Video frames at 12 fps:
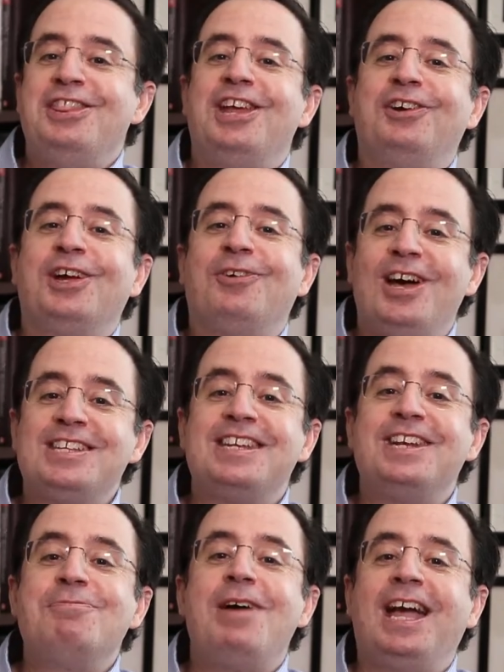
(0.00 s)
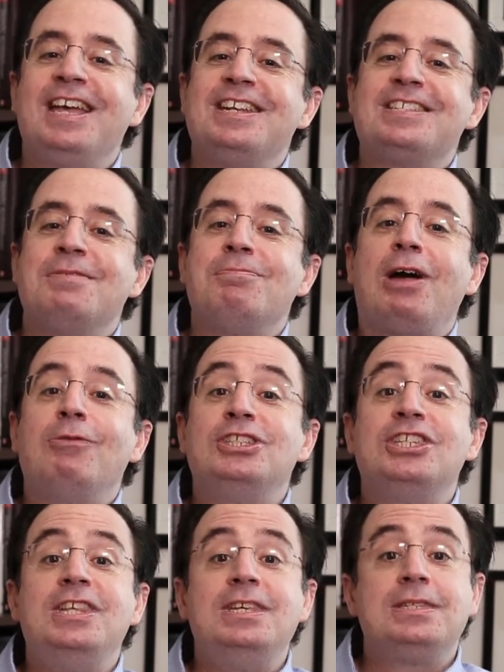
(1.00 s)
They requested a mechanism by
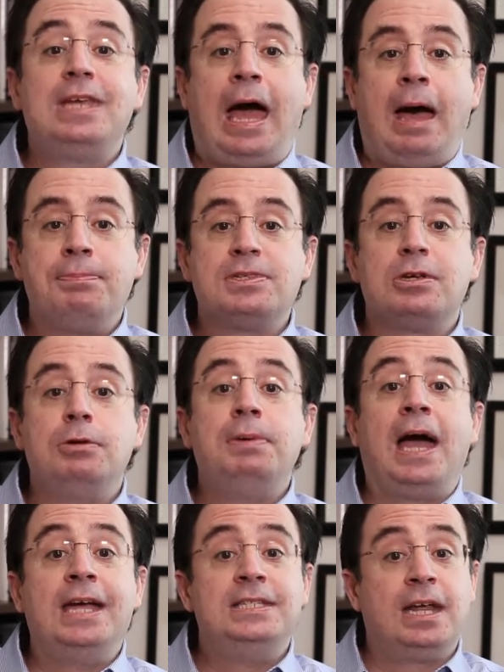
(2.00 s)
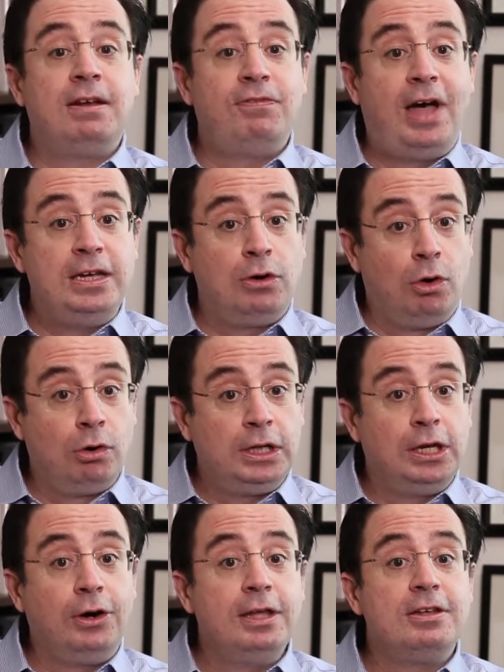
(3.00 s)
which these gaps could be identified
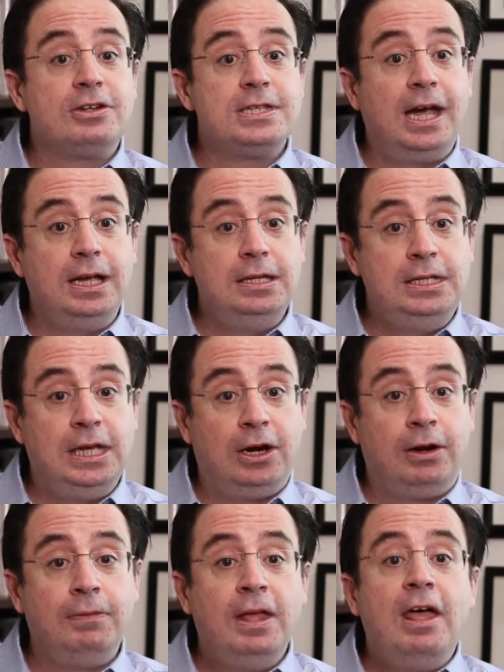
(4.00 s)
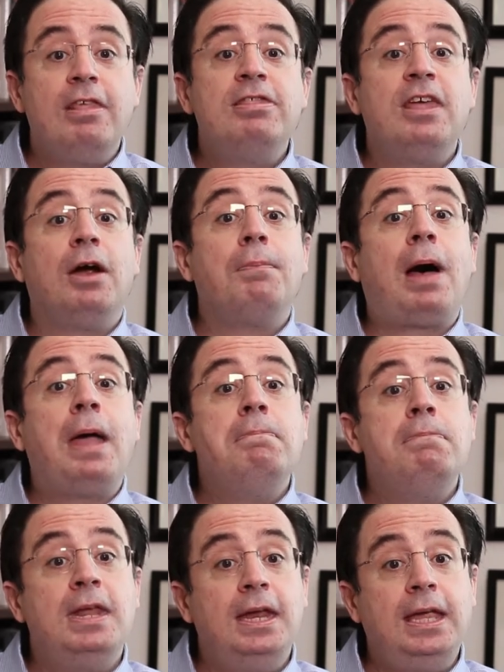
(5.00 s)
earlier in their second year, thereby
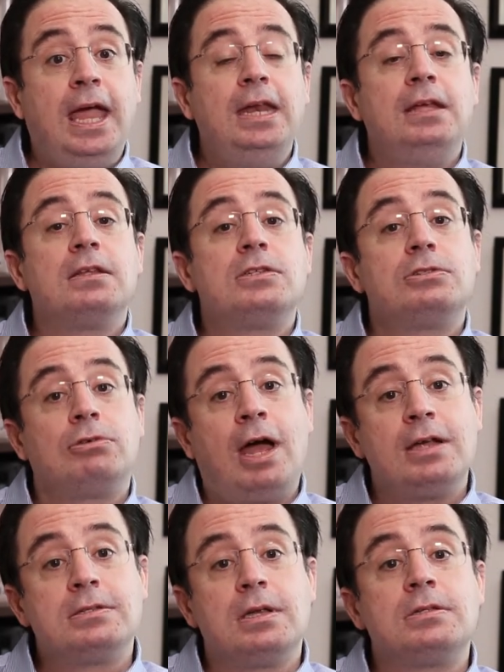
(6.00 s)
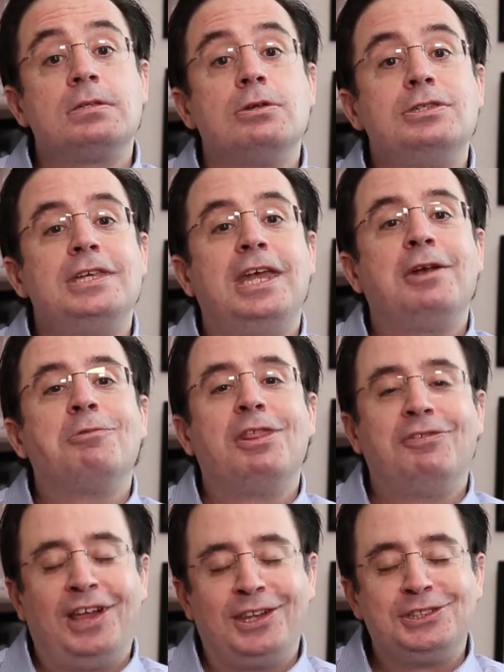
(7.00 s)
mitigating the stress associated
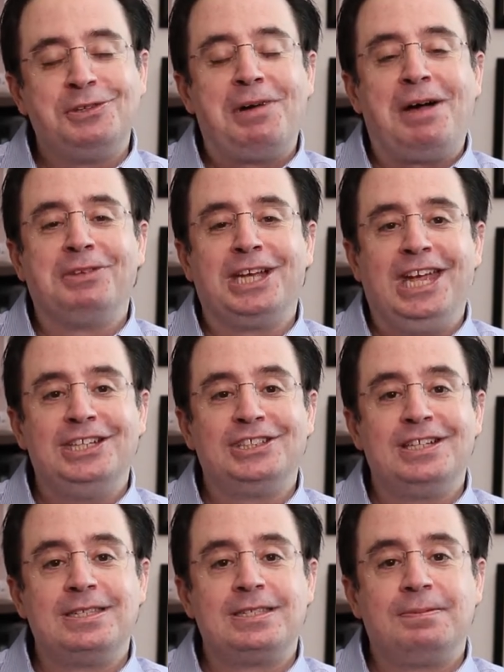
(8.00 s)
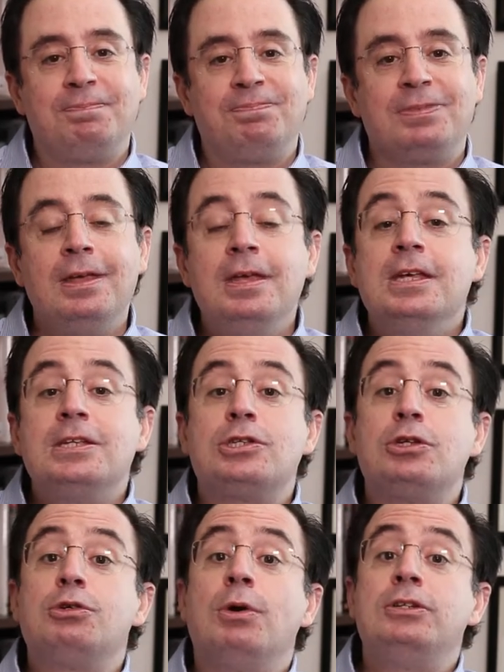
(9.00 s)
with fellowship applications.
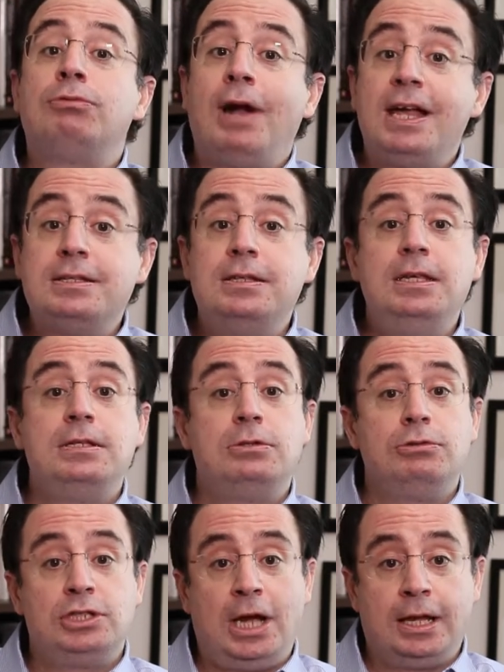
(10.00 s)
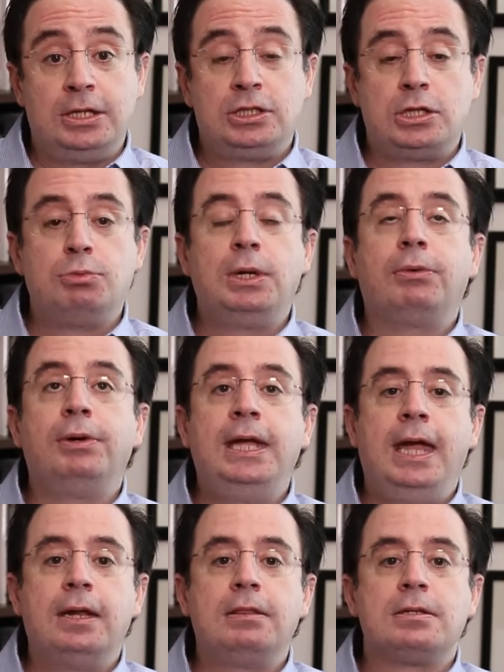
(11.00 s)
So to address these two challenges, we
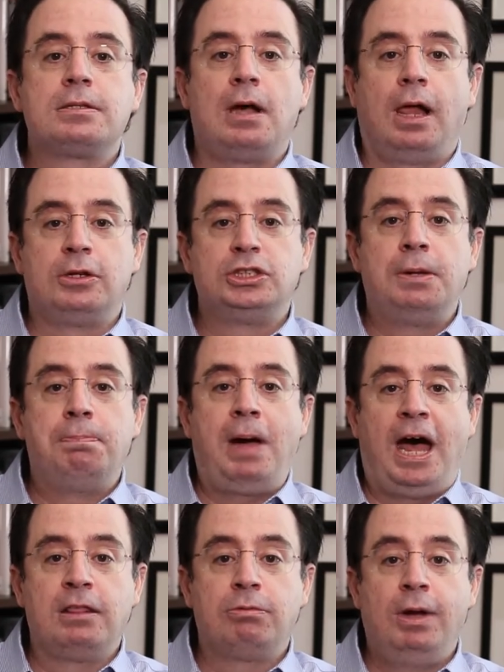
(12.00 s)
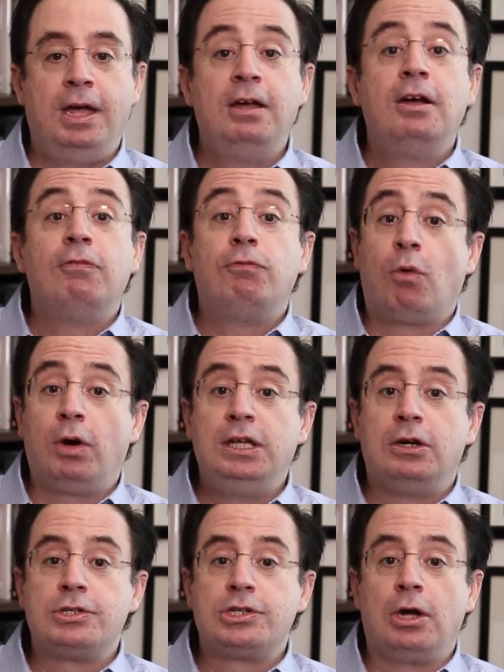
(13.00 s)
created the scholarship pathway four
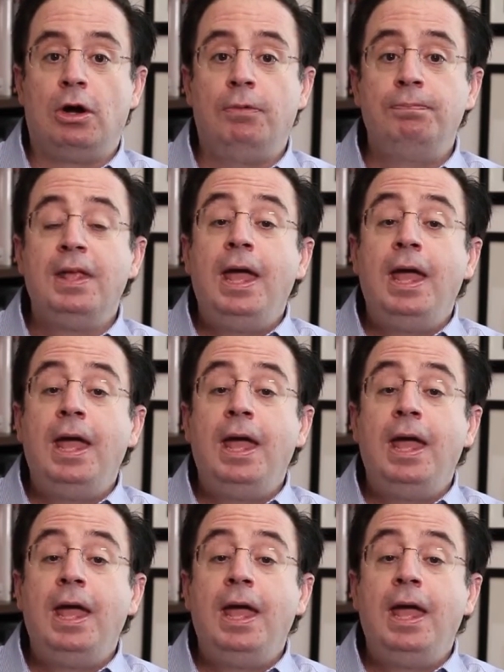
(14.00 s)
years ago,